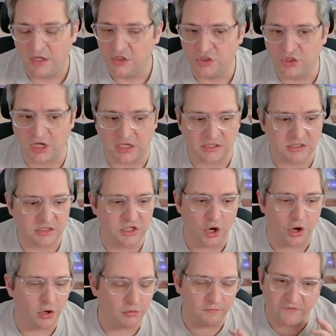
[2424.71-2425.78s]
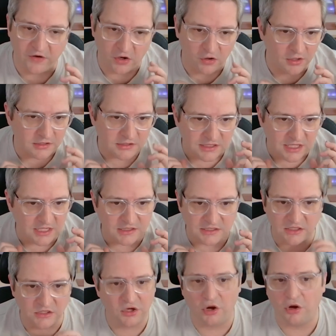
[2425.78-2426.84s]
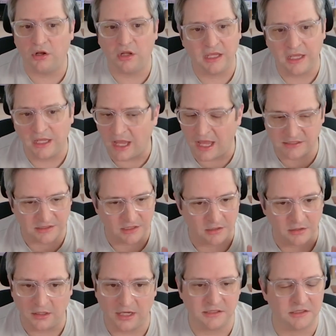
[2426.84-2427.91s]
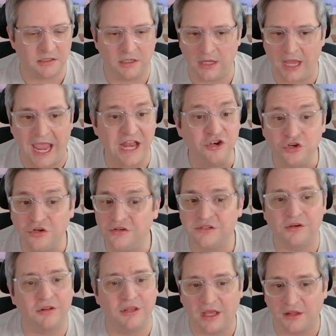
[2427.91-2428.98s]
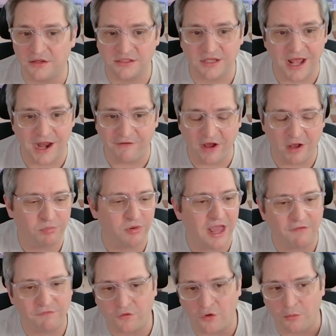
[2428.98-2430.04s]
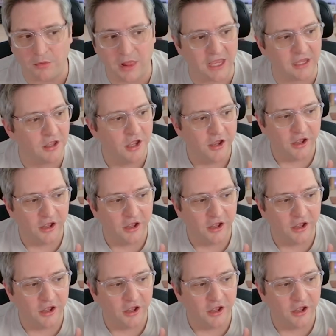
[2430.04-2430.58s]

just, various things internally as a end user on the other side of our platform, like,